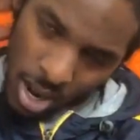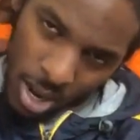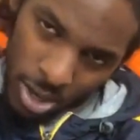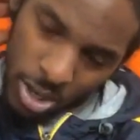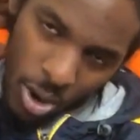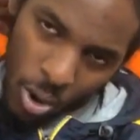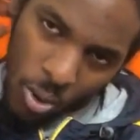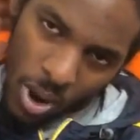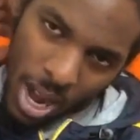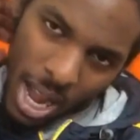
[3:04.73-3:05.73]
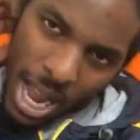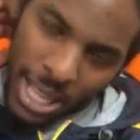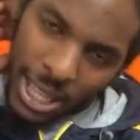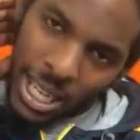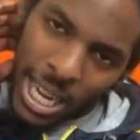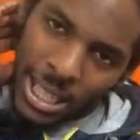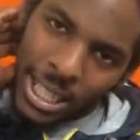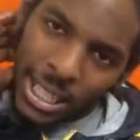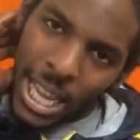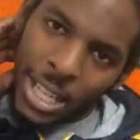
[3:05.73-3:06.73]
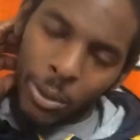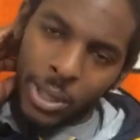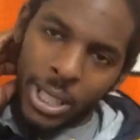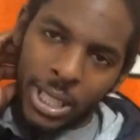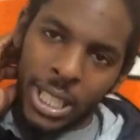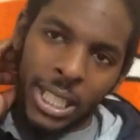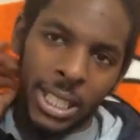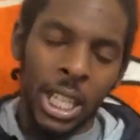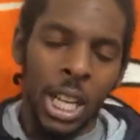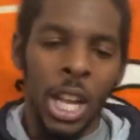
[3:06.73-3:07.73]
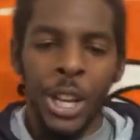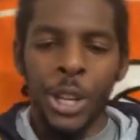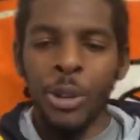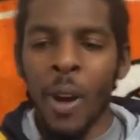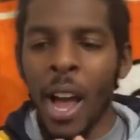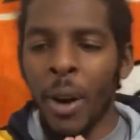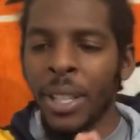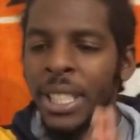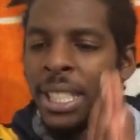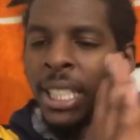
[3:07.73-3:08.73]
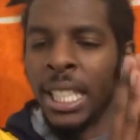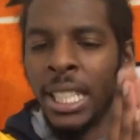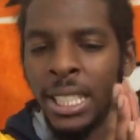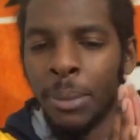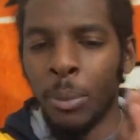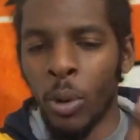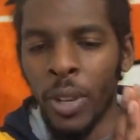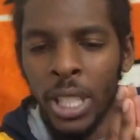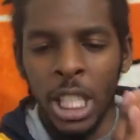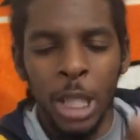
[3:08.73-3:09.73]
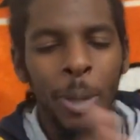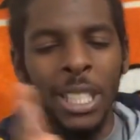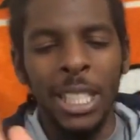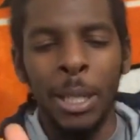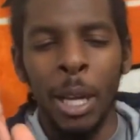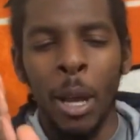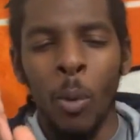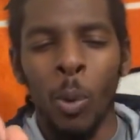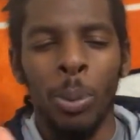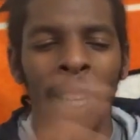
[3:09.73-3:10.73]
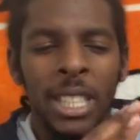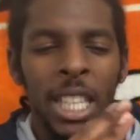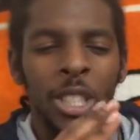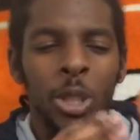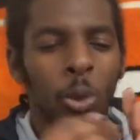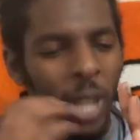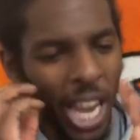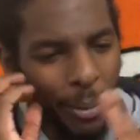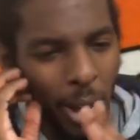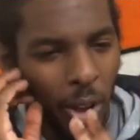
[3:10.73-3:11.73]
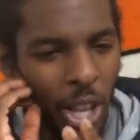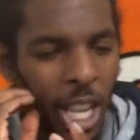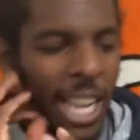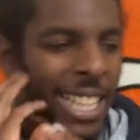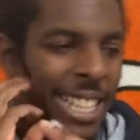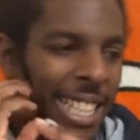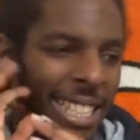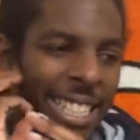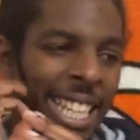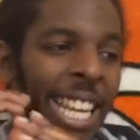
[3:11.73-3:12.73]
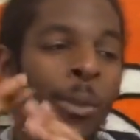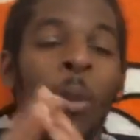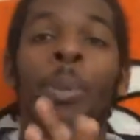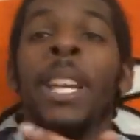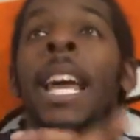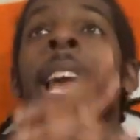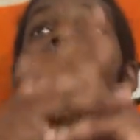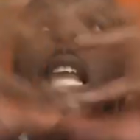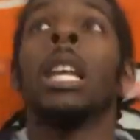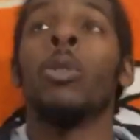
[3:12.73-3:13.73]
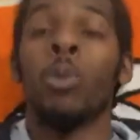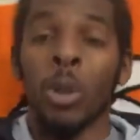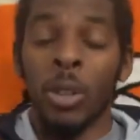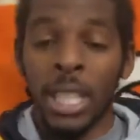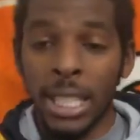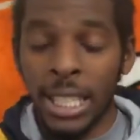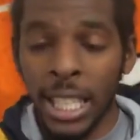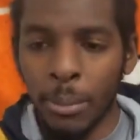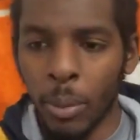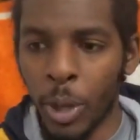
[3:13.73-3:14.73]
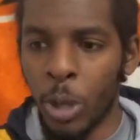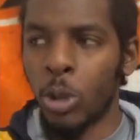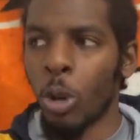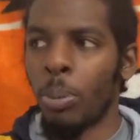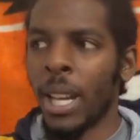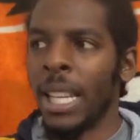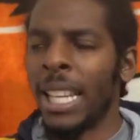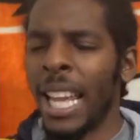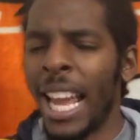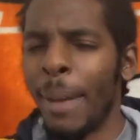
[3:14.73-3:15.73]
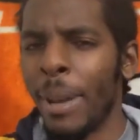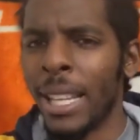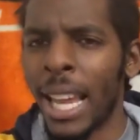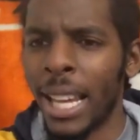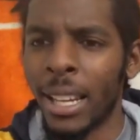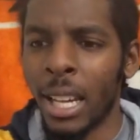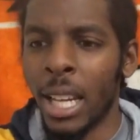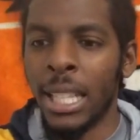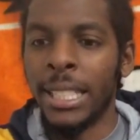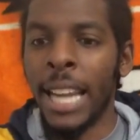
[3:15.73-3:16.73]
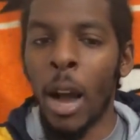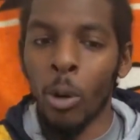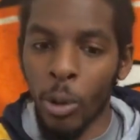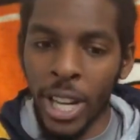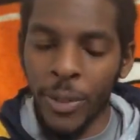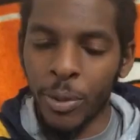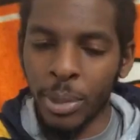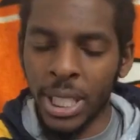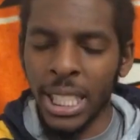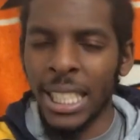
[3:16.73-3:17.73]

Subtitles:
So, I think I know what this is. You know how in scenes and movies, especially when PlayStation 2 came out, the scene would be hella realistic, but when you start playing the game, it like downgraded from the scene.